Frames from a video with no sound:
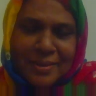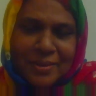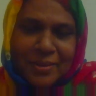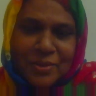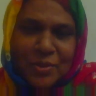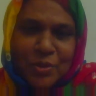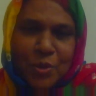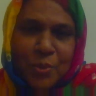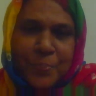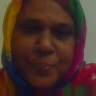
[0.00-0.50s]

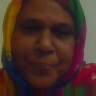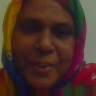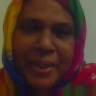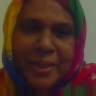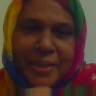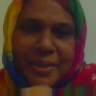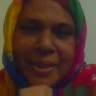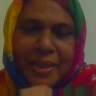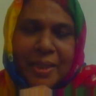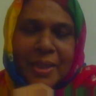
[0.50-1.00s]
You're
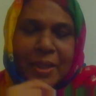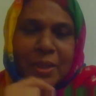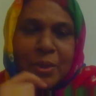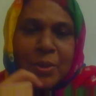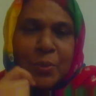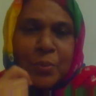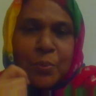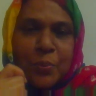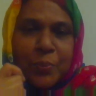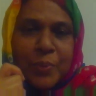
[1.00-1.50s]
painting
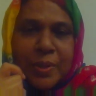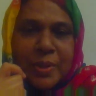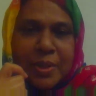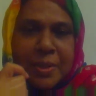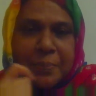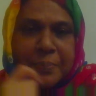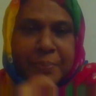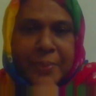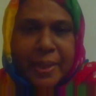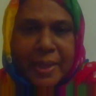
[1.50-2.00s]
with
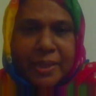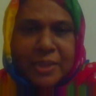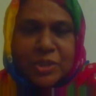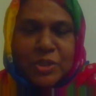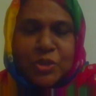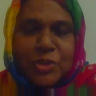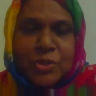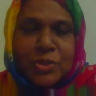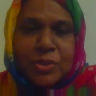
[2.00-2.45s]
the brush.